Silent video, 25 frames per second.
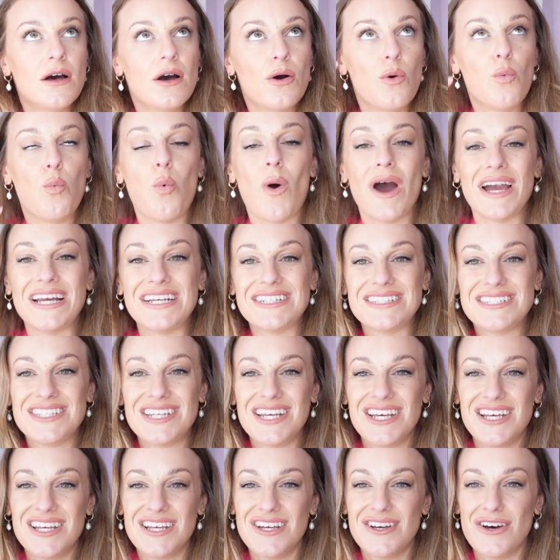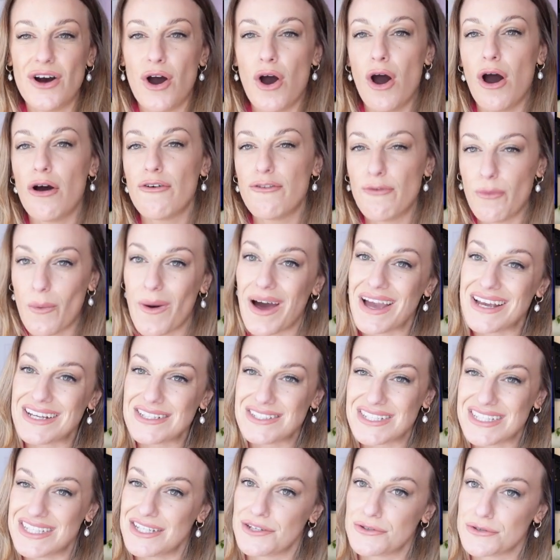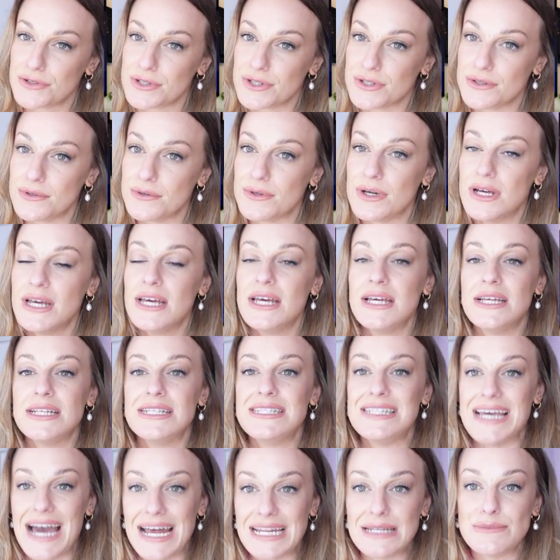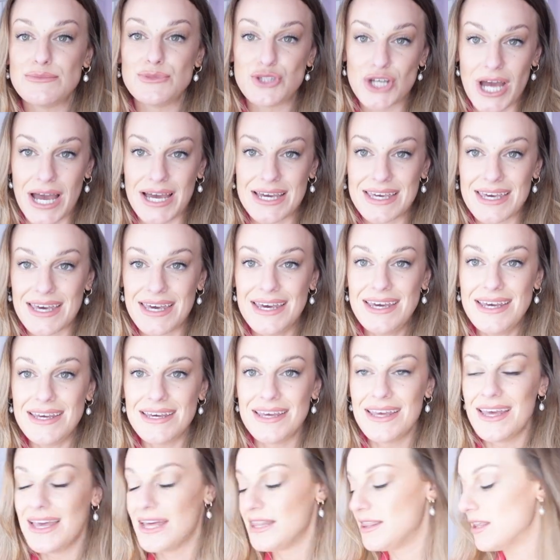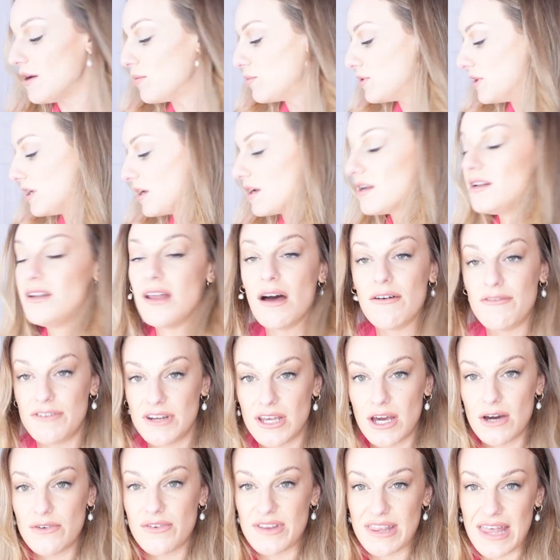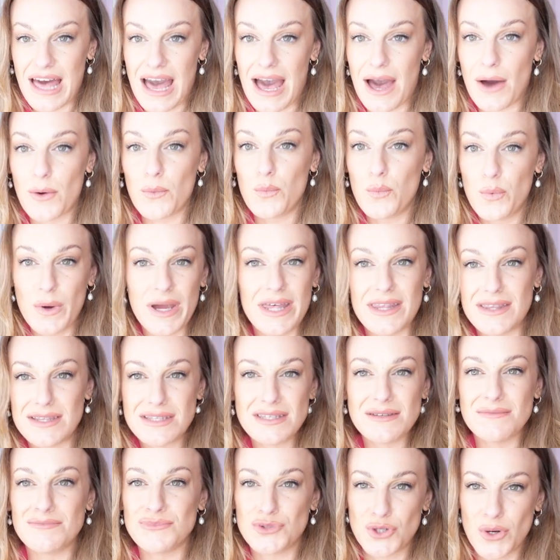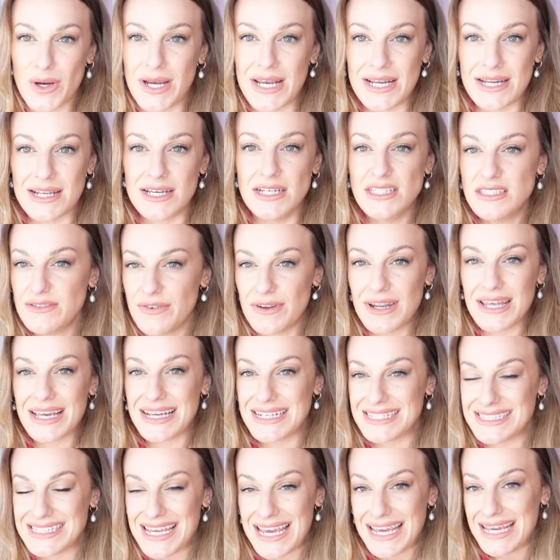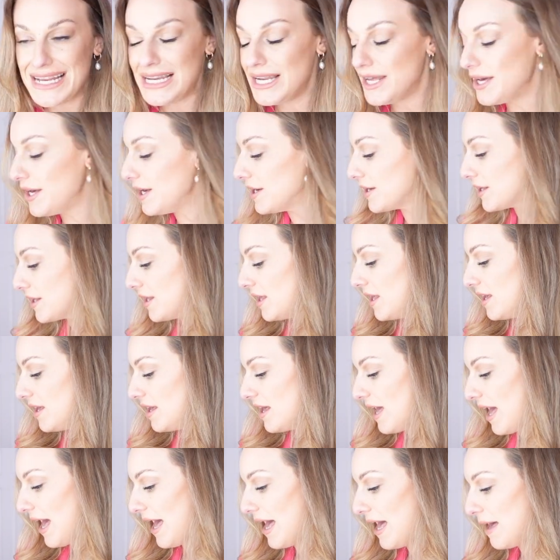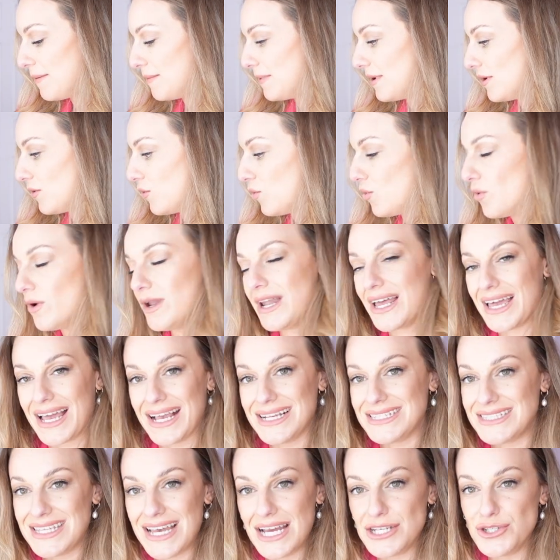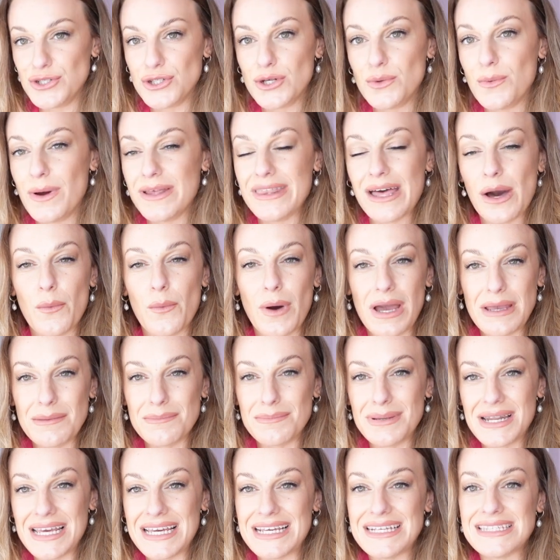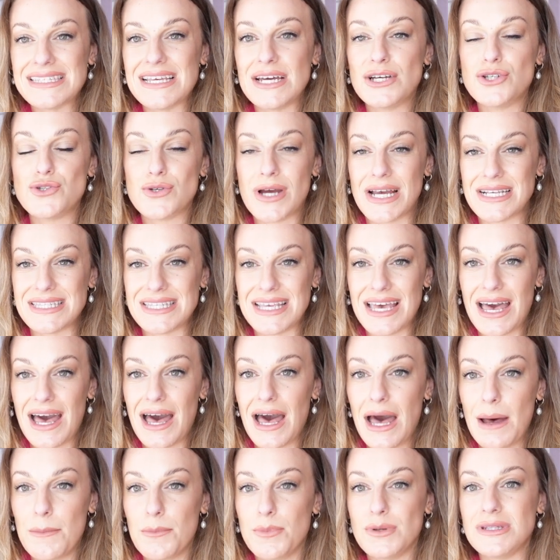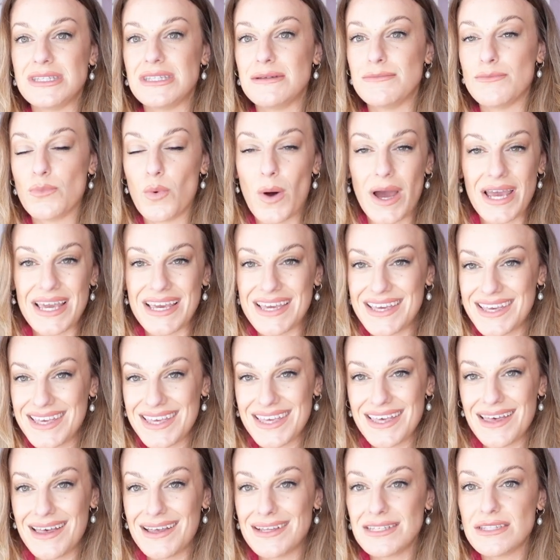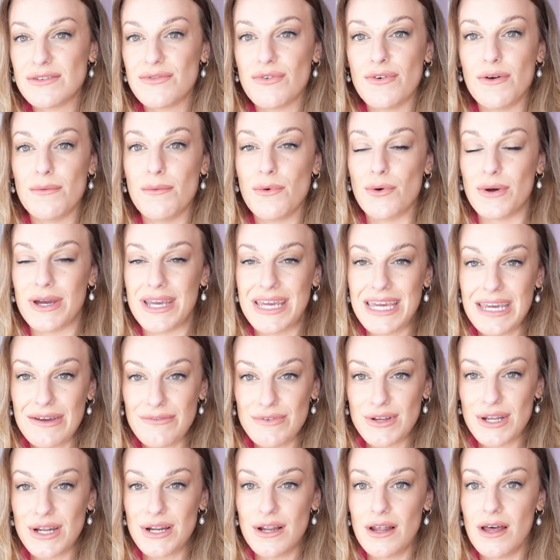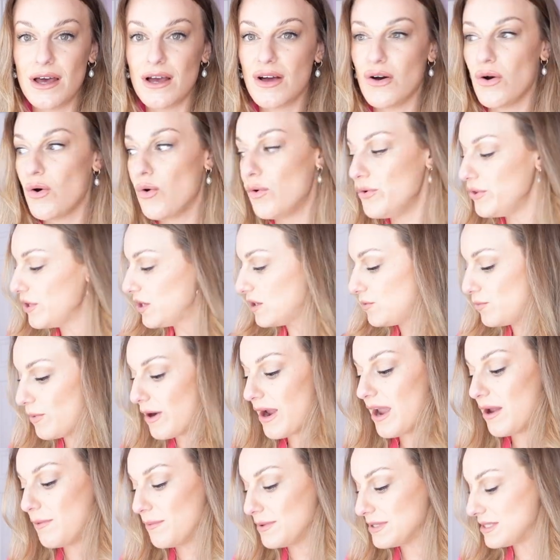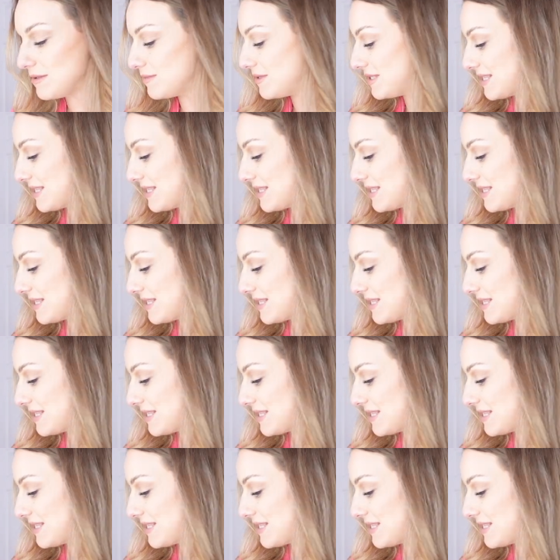white, off-white ecru denim jacket that would look lovely over that with some trainers for like a day look. Or like I said, you could wear white blazer, dress it up with some white heels for a more evening look. Or you could wear it with some